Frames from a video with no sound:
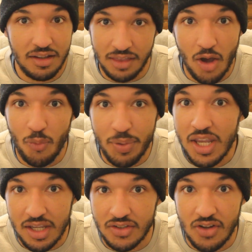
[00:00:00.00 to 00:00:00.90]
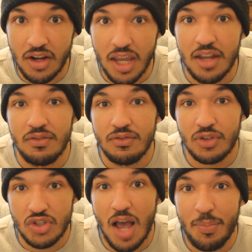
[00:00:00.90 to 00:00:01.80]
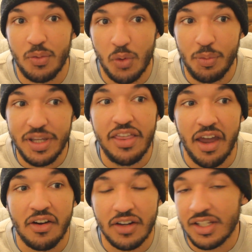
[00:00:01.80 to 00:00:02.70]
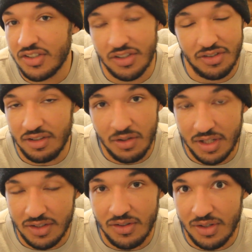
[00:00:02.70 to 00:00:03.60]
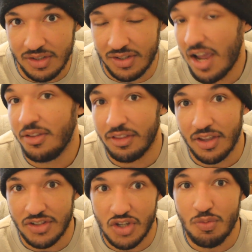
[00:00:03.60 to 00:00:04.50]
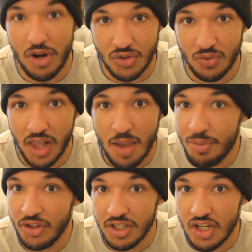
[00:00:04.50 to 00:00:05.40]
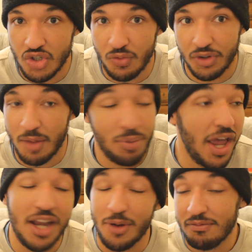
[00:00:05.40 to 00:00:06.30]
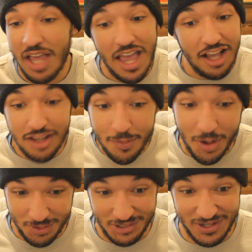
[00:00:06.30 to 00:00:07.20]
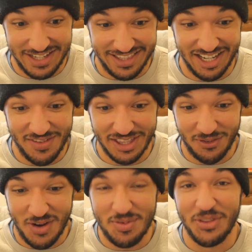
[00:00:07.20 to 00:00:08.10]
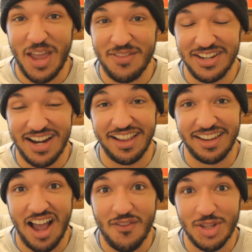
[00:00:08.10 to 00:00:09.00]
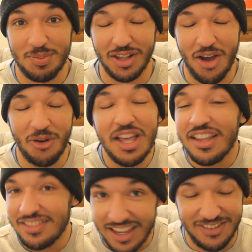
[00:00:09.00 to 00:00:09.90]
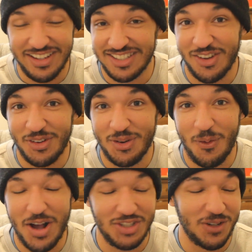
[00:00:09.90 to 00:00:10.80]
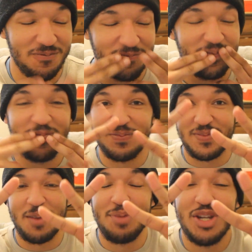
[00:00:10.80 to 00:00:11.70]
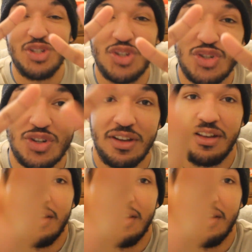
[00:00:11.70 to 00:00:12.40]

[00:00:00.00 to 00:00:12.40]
they'll be stuck in. Verstappen will be there. It's just, you can you can tell that there's a humongous reliability issue for them. But anyway, let me know what you guys think about the Red Bull Nightmare down in the comments below. Thank you guys so much for watching, and peace.